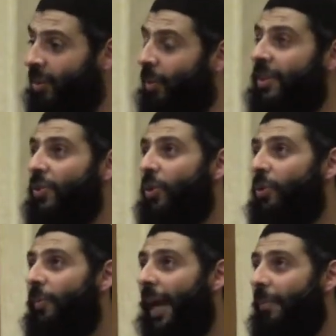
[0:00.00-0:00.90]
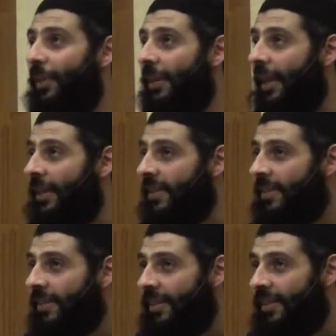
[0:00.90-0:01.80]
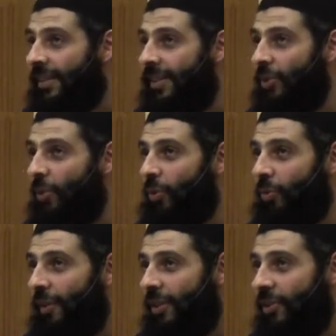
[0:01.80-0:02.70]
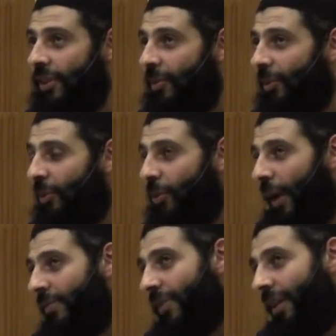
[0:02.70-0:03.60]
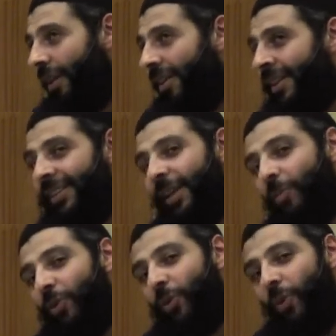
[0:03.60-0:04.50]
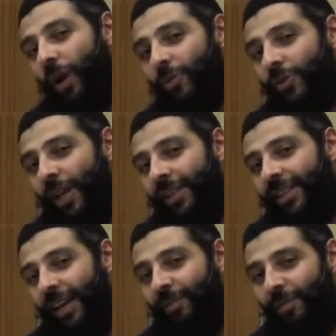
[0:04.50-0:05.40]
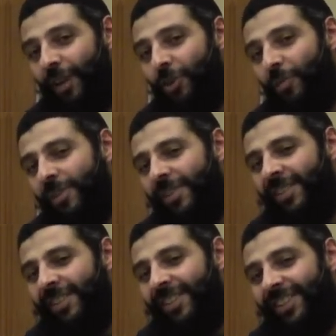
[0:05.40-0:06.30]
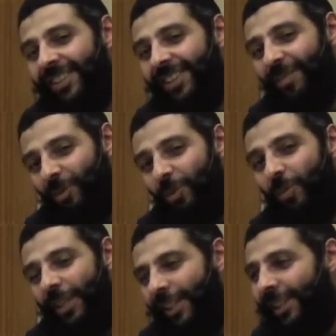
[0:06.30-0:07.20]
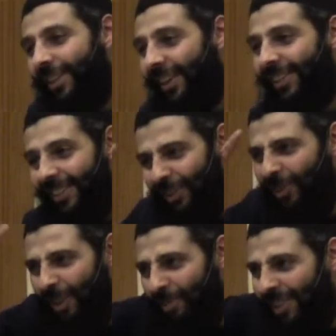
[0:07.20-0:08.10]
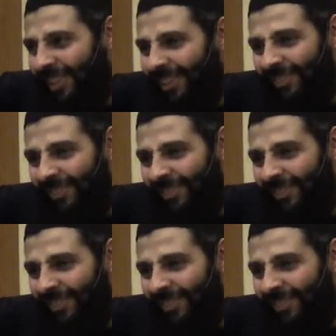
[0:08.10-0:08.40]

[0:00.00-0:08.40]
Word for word: What is going to be happening next? It's going to finish, then we're going to have salah, then I'm going to walk outside, they have refreshments going to be eating, right? And you know what I mean?